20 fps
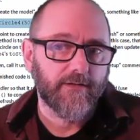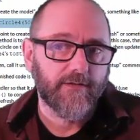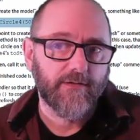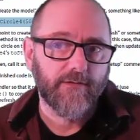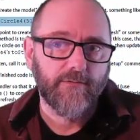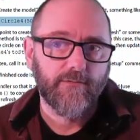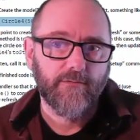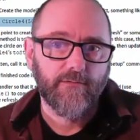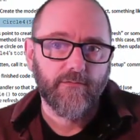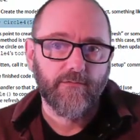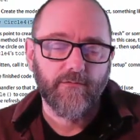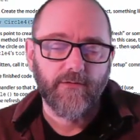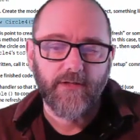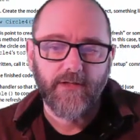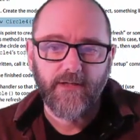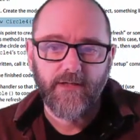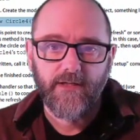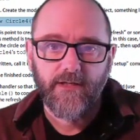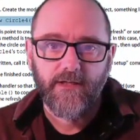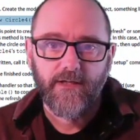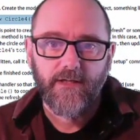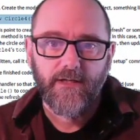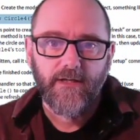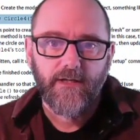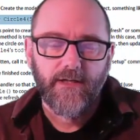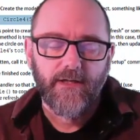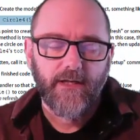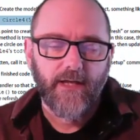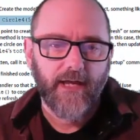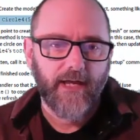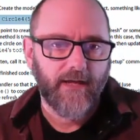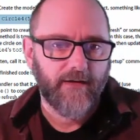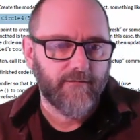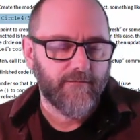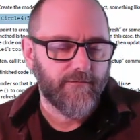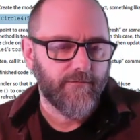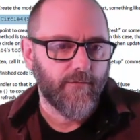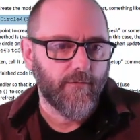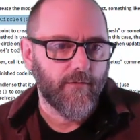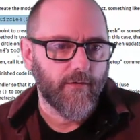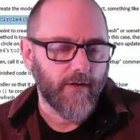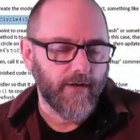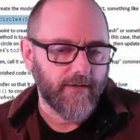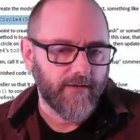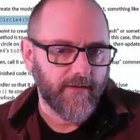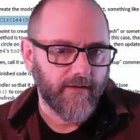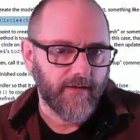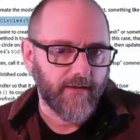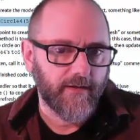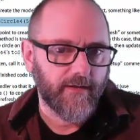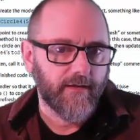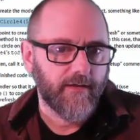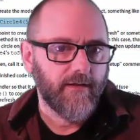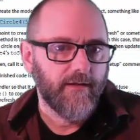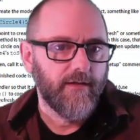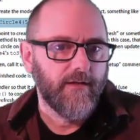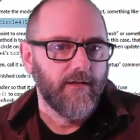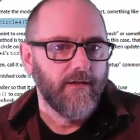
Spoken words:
2, 3, and 4, I think,